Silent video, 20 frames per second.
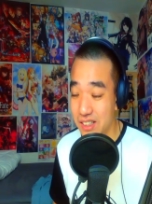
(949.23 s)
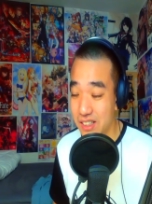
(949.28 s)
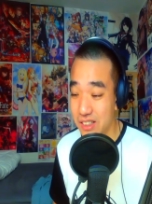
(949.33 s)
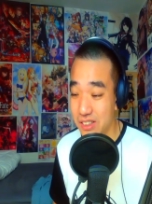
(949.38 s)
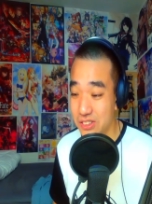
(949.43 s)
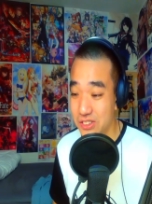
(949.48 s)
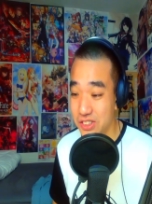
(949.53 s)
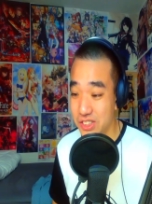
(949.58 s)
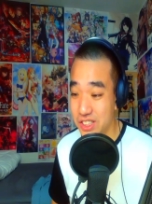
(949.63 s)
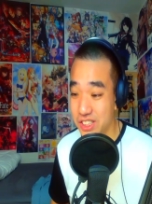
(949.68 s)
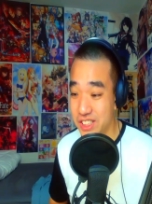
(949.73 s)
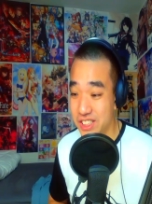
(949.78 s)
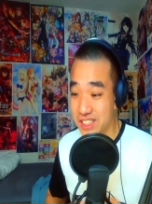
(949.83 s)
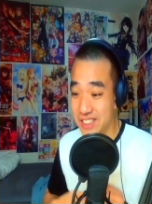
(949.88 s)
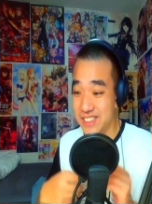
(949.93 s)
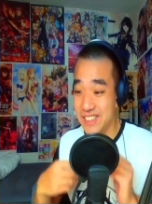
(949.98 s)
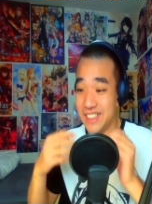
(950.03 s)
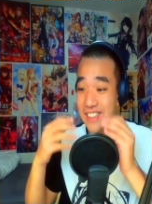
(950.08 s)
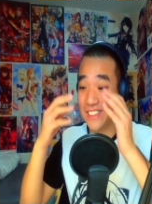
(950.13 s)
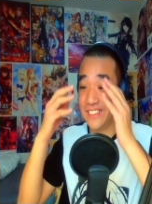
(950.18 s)
Oh
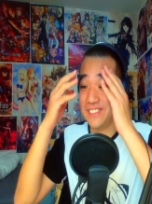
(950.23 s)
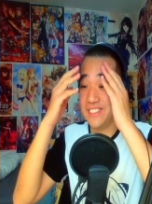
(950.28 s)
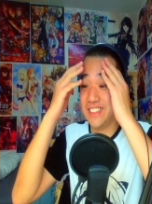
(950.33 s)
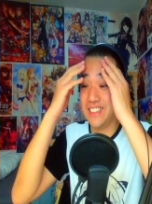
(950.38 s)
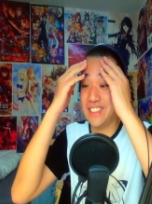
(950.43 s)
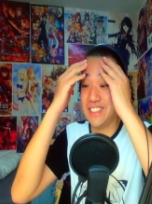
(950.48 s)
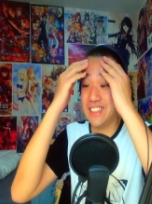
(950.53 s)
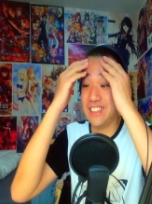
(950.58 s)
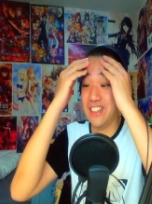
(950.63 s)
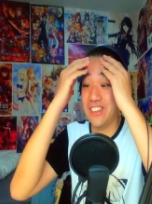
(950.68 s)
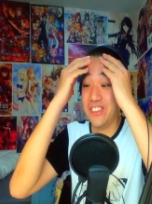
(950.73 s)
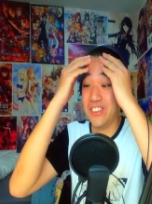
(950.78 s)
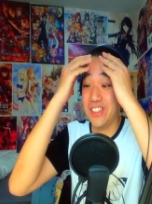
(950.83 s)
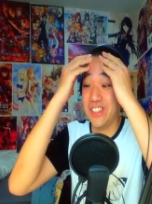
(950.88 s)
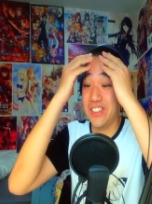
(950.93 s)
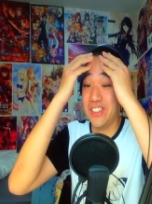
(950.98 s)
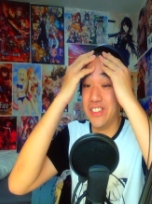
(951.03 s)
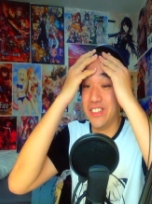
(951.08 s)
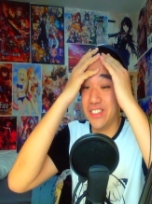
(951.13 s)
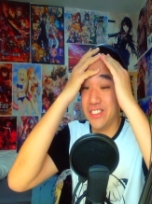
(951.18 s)
shit, this is not
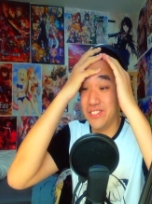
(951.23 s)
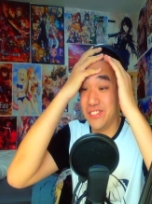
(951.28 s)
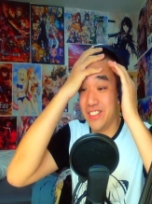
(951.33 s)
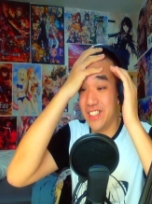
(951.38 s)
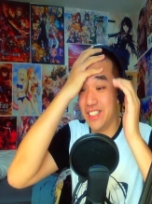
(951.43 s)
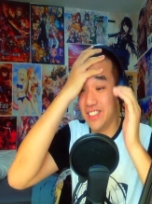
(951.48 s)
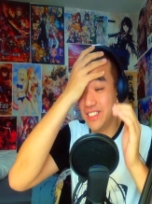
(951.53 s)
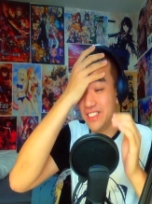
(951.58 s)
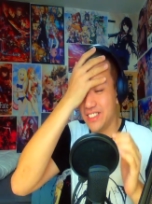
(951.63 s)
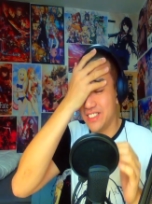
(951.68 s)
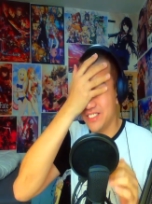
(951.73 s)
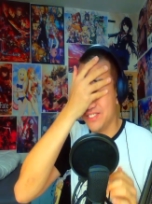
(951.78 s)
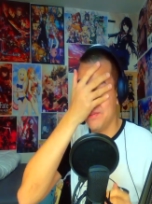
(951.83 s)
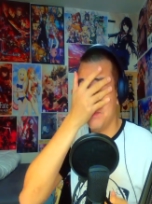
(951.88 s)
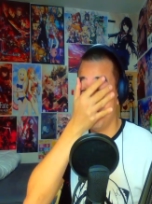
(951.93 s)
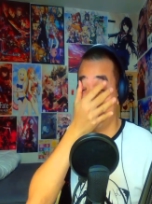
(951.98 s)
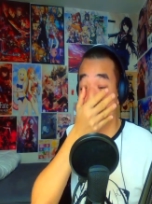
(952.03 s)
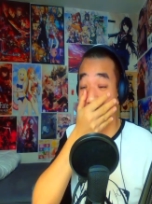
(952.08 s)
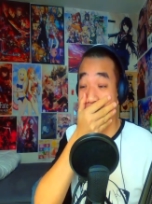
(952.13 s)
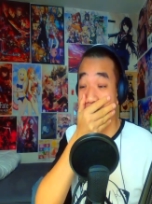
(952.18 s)
looking good, man.
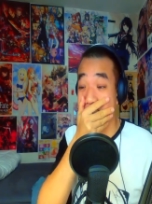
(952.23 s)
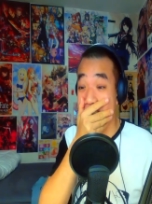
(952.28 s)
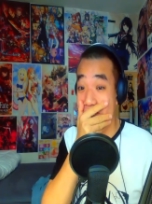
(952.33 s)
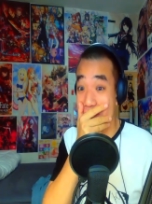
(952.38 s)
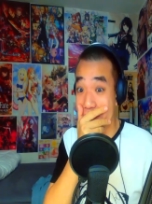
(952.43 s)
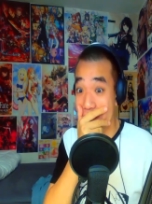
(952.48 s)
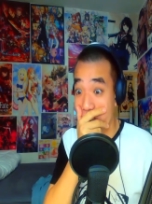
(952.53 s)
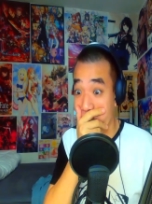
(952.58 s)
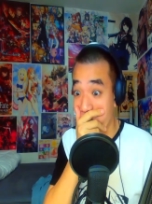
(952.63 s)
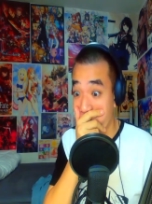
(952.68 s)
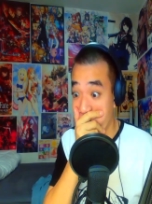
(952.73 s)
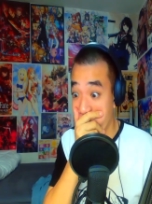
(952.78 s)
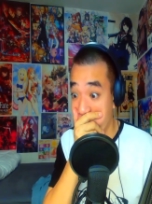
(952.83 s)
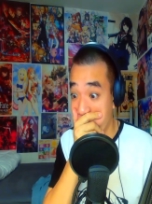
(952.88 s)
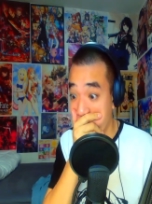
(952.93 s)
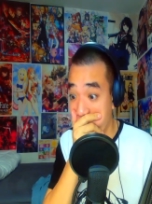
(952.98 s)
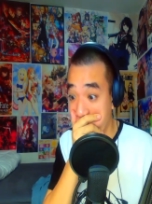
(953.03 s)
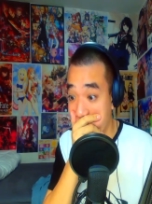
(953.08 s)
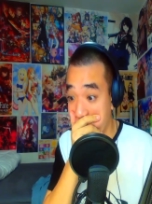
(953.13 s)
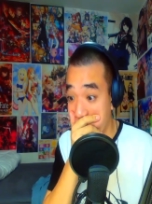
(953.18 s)
This is not
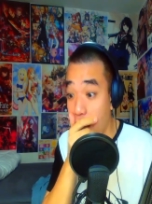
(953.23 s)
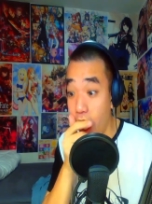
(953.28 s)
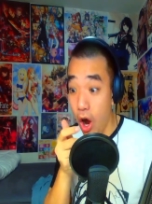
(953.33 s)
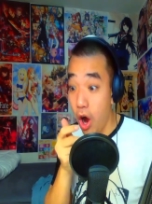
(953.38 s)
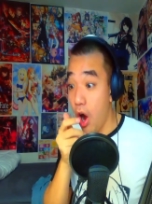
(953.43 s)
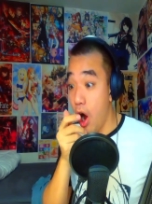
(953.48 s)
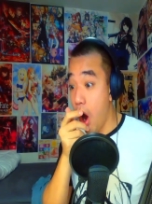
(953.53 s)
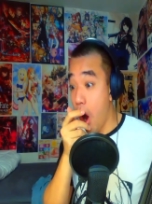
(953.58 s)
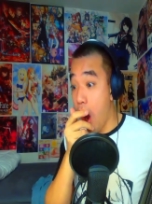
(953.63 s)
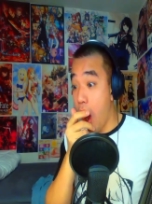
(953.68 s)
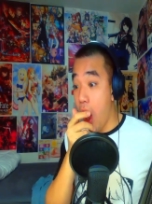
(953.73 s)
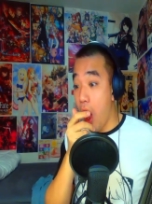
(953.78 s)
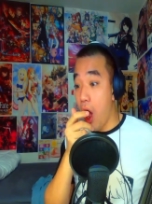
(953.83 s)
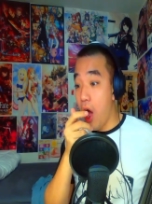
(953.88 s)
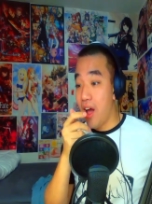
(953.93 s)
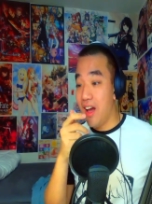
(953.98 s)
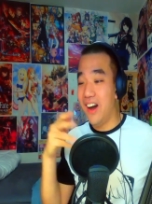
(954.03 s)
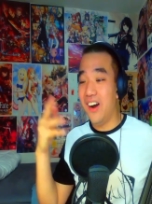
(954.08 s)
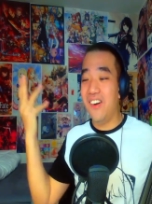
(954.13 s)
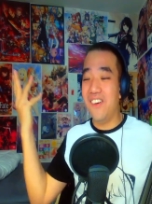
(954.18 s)
looking good. Oh!
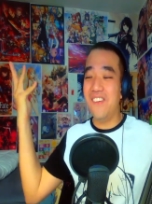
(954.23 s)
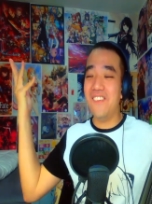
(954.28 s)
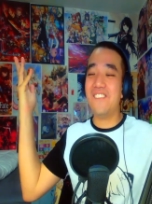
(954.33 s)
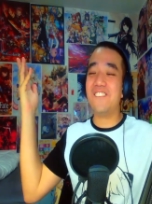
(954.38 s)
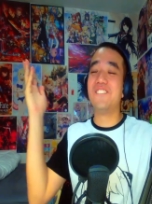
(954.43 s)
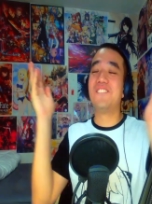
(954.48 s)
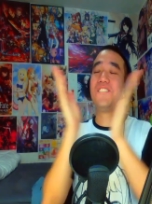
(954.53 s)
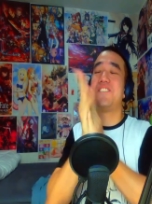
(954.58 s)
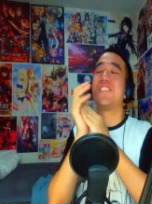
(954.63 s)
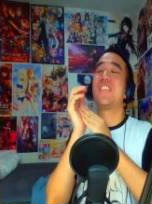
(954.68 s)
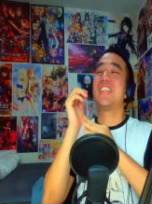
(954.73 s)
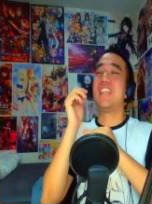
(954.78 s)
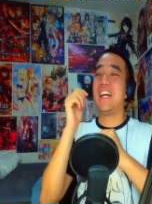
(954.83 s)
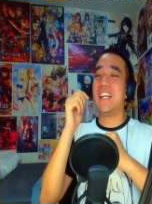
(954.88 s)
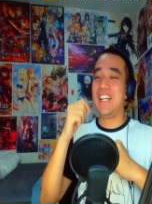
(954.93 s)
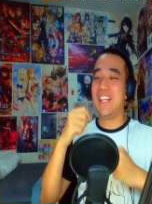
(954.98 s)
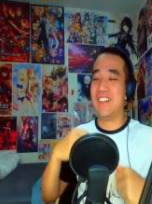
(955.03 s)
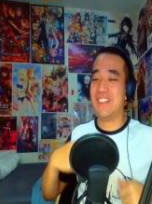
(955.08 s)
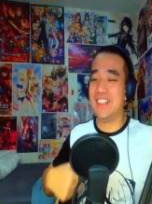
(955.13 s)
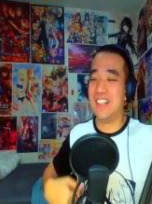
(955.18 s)
Oh!
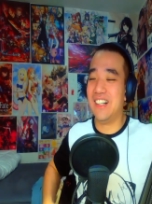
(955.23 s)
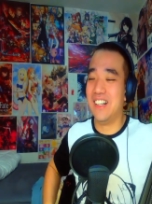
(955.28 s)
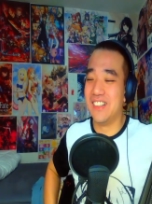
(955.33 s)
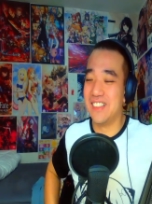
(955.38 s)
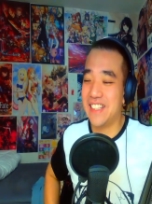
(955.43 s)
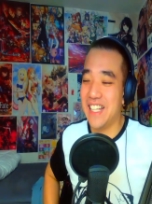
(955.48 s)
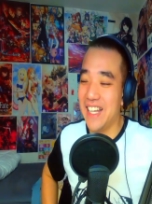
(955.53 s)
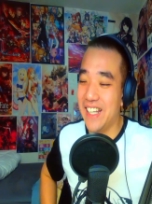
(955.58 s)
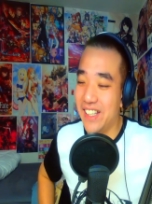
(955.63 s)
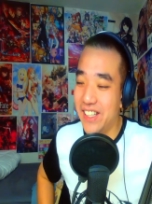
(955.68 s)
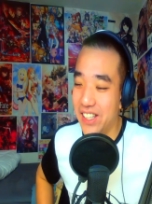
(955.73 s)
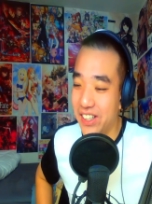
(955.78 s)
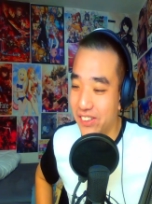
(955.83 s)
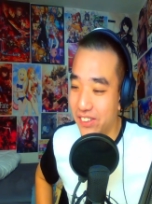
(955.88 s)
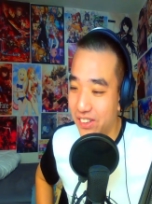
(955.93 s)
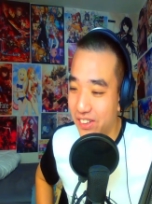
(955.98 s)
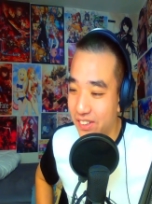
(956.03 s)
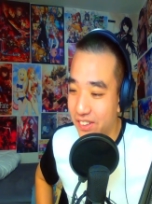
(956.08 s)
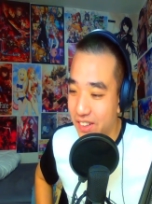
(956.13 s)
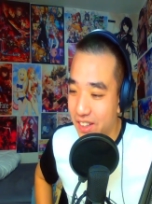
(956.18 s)
And Oh, thank
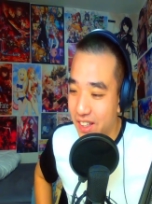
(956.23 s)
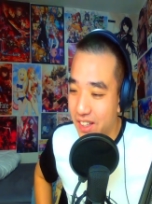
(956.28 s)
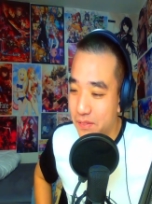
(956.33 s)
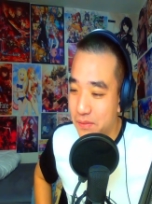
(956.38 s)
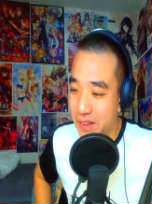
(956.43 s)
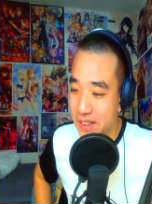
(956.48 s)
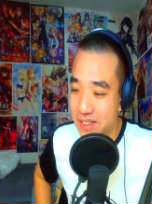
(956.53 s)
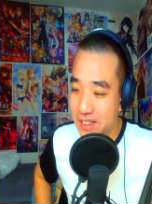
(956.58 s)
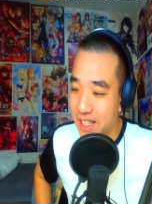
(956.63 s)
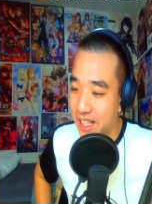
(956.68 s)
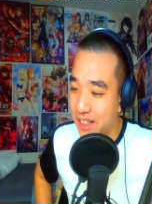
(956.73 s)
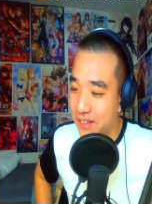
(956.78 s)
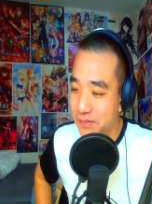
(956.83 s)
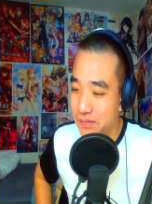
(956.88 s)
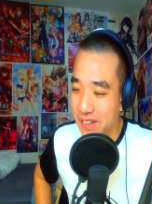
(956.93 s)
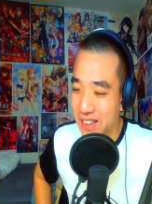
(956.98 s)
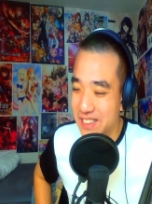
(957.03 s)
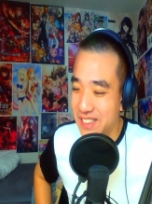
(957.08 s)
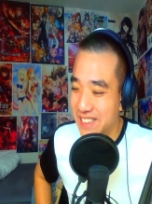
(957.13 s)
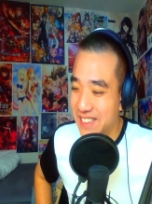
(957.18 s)
you.
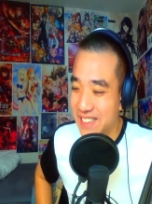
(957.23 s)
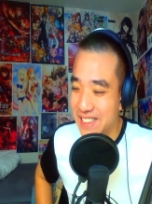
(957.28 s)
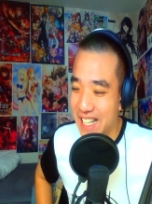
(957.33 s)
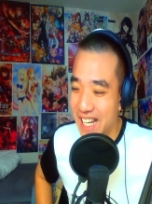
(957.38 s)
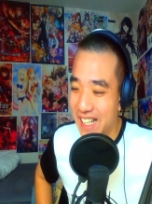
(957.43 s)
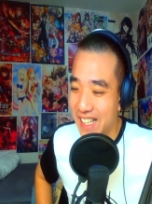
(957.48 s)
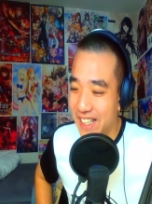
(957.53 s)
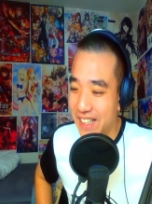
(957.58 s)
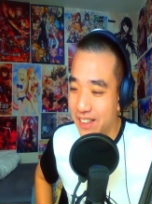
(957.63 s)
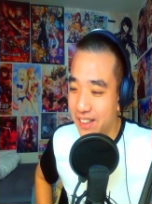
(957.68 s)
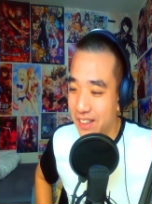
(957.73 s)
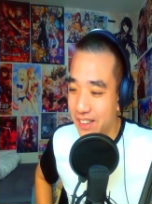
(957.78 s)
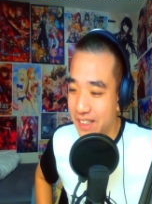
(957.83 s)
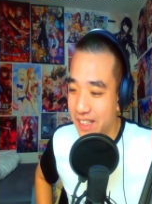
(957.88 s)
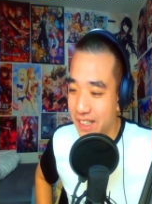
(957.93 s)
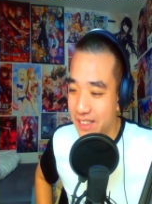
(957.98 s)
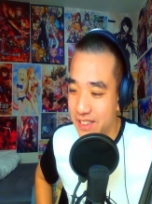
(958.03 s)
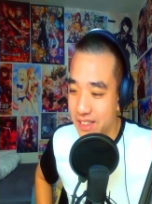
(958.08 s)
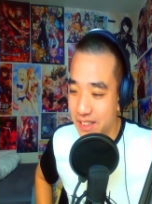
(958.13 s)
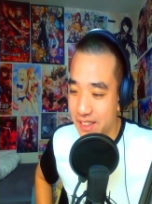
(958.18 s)
But but sadly, her
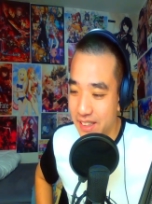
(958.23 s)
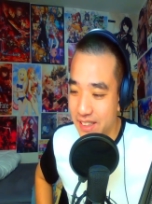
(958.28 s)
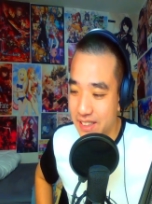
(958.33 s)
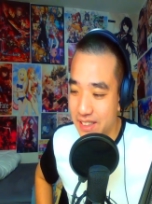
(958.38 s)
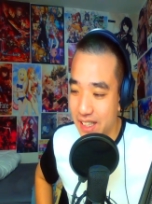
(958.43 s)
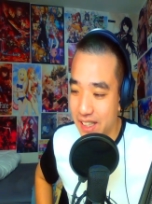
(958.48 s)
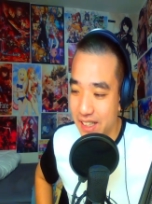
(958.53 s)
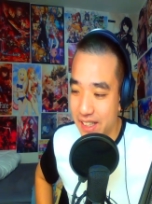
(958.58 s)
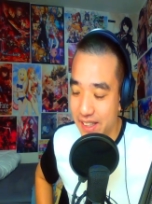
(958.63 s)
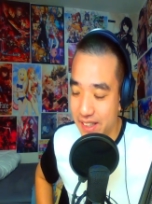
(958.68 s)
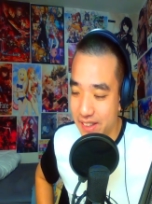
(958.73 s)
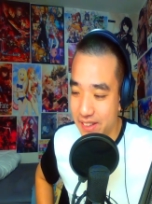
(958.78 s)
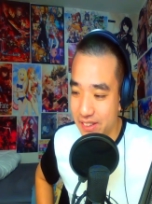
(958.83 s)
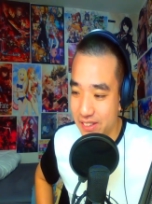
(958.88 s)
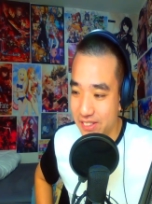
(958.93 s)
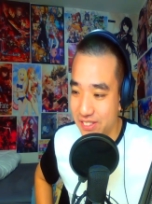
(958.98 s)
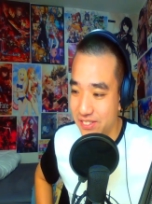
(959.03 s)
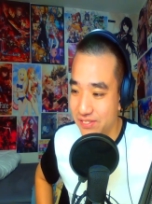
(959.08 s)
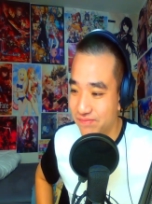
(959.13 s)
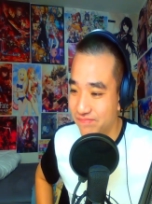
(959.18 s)
guns are, is not
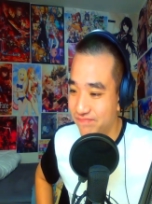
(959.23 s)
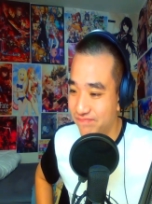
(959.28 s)
lethal.